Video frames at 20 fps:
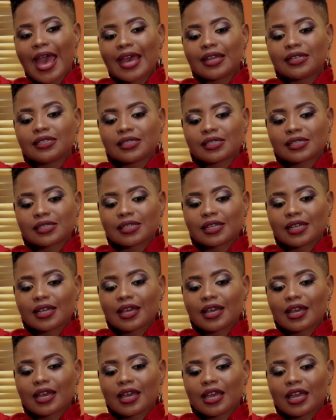And
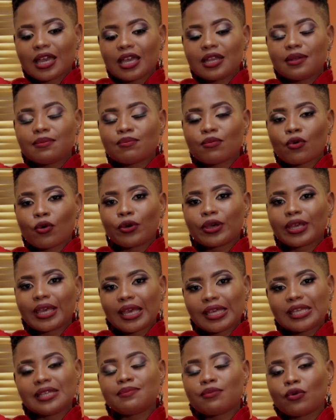in more
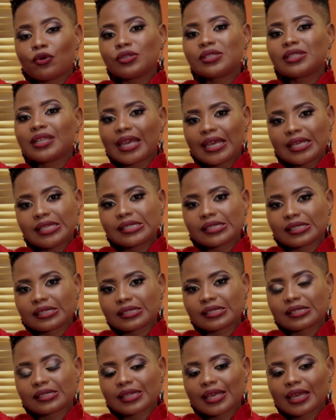in most
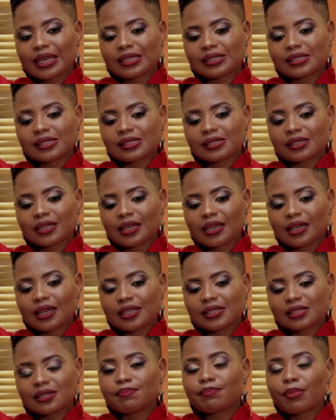cases, it's
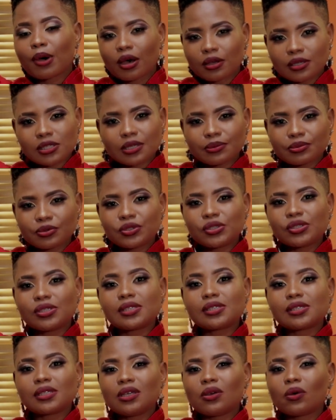it's impossible
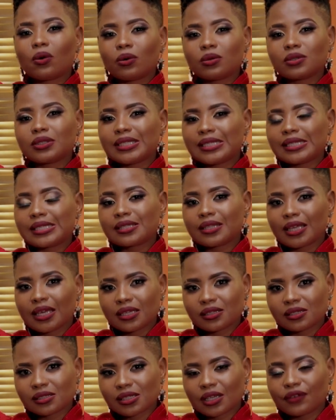to see all these
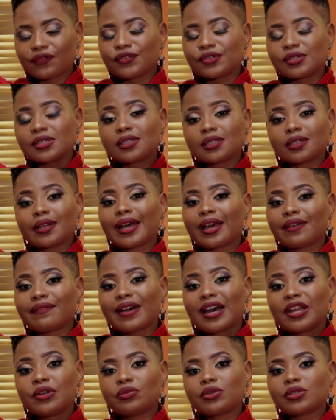things if you still have
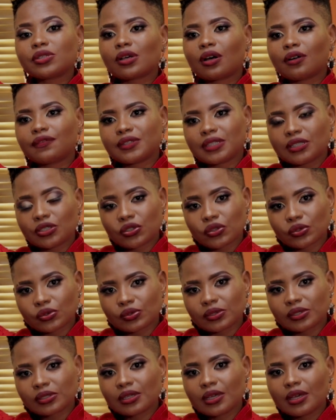unresolved
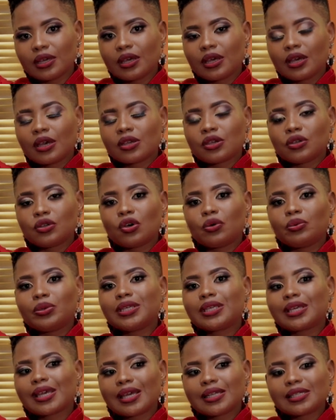issues. You know,
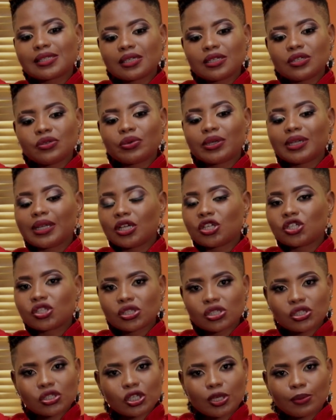we get in
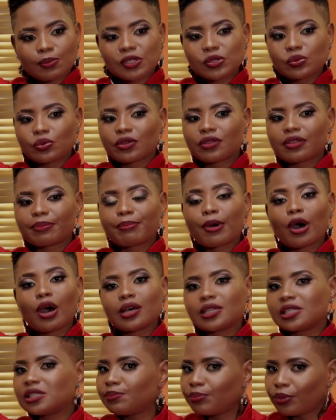relationships with
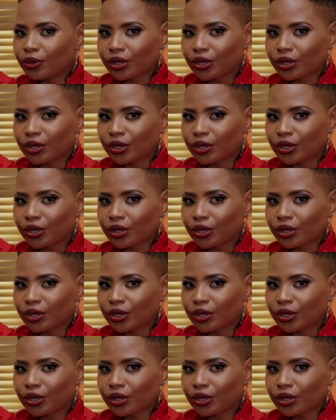past